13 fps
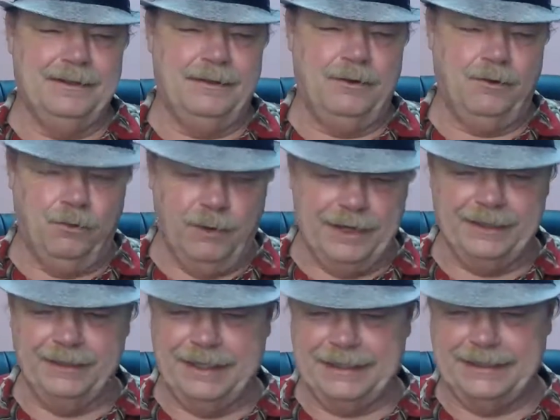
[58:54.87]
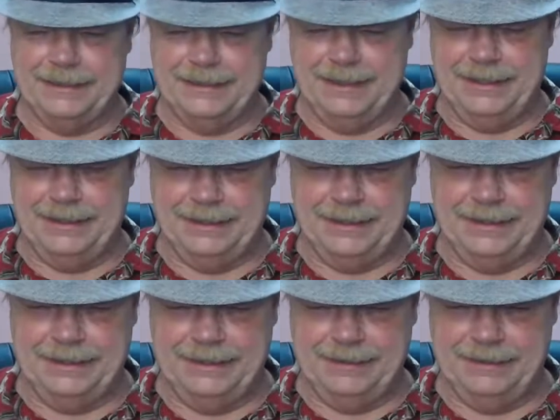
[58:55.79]
quite like that.
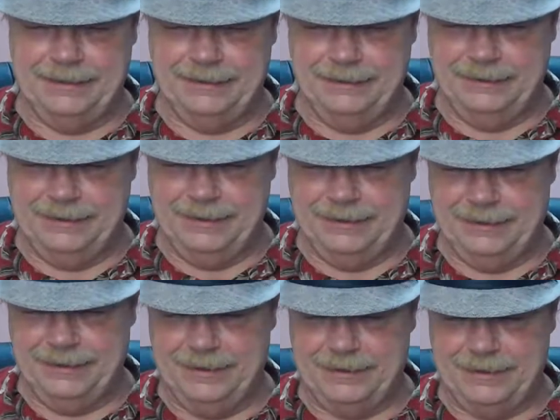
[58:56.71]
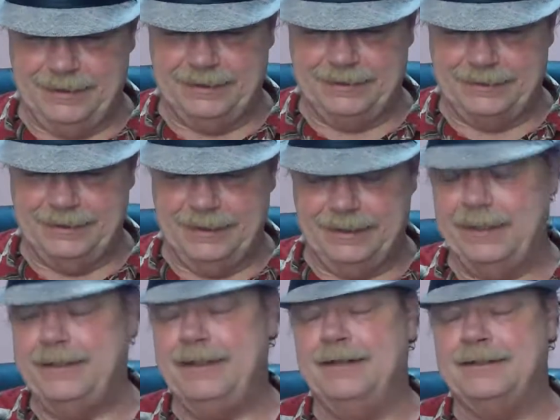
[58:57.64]

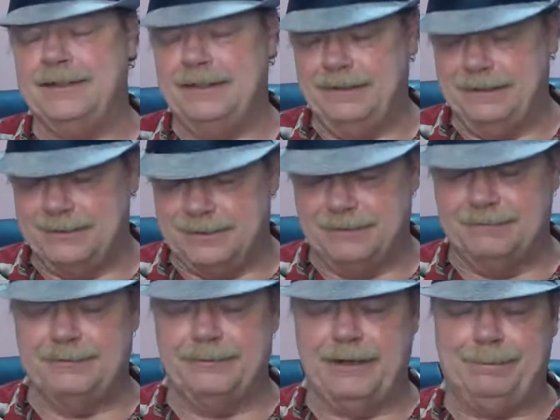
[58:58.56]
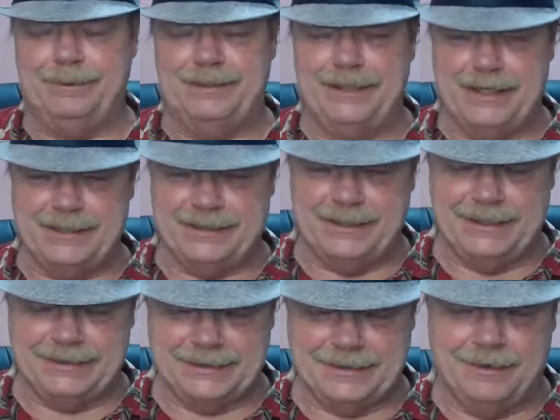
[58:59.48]
It doesn't deserve the reputation that
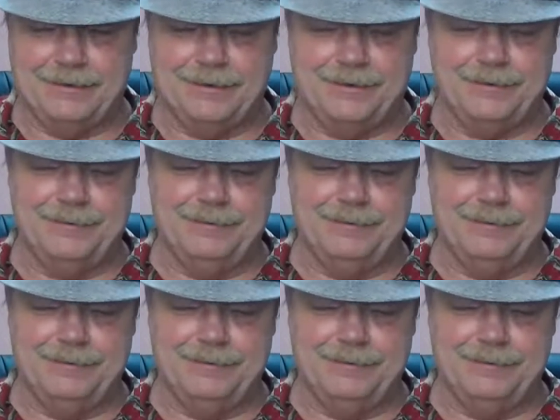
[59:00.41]
it's garnered.